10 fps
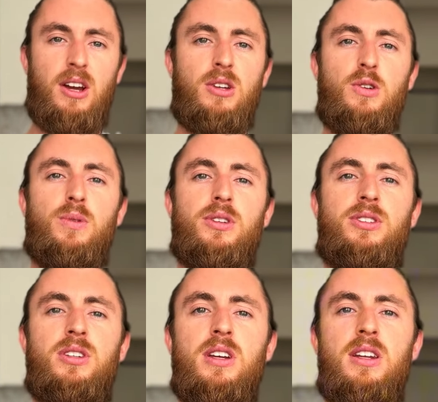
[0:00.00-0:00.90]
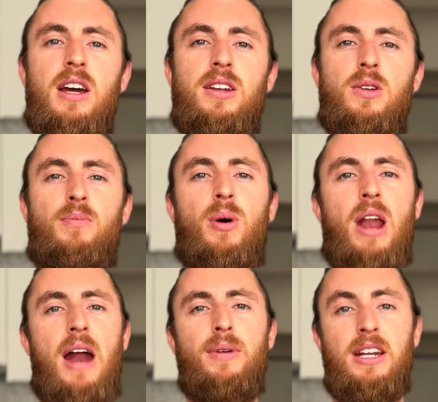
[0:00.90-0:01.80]
You will see that the
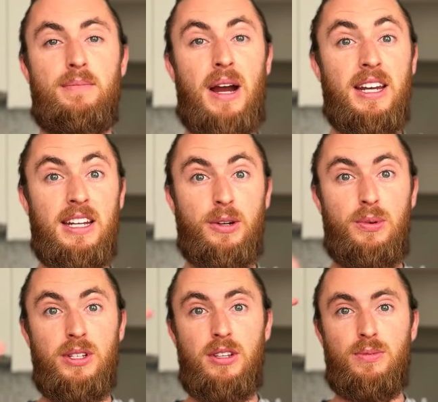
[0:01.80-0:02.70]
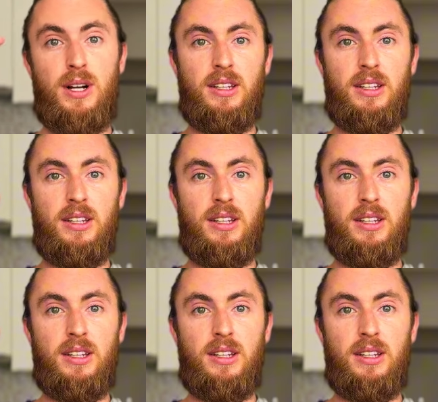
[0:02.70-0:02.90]
polarity might increase as well.